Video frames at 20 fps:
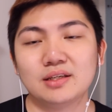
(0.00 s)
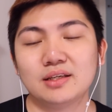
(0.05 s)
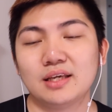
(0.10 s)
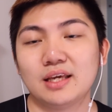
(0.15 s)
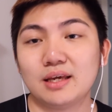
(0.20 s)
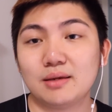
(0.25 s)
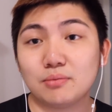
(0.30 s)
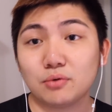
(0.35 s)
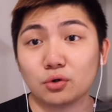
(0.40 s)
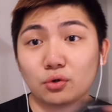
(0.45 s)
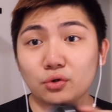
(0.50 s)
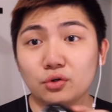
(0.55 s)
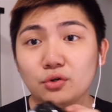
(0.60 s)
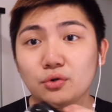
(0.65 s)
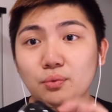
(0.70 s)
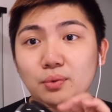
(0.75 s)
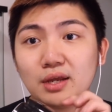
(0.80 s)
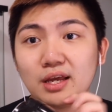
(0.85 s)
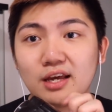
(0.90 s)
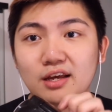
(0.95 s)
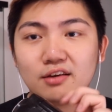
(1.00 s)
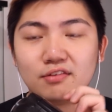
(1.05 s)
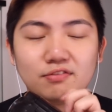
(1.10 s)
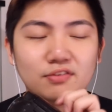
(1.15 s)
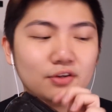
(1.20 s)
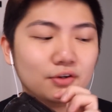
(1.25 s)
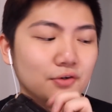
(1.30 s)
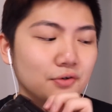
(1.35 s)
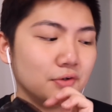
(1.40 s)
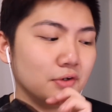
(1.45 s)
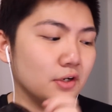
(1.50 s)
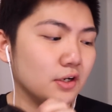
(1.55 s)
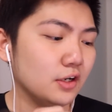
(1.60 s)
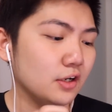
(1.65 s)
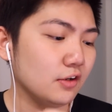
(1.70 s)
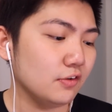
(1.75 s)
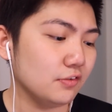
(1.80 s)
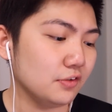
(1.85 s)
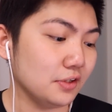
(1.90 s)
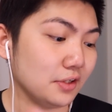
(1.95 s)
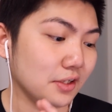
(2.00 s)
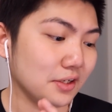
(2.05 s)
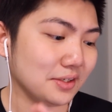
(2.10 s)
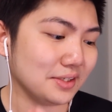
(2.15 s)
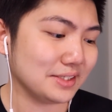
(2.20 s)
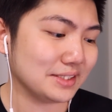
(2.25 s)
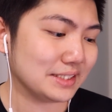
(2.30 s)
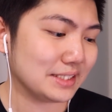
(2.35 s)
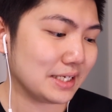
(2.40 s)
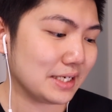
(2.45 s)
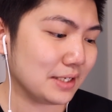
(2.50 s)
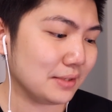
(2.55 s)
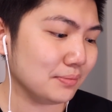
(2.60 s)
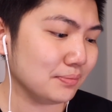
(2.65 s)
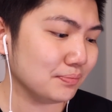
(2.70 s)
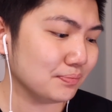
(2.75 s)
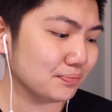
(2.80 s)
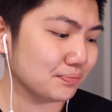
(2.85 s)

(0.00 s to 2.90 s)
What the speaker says: camcorder we have here for the longest time.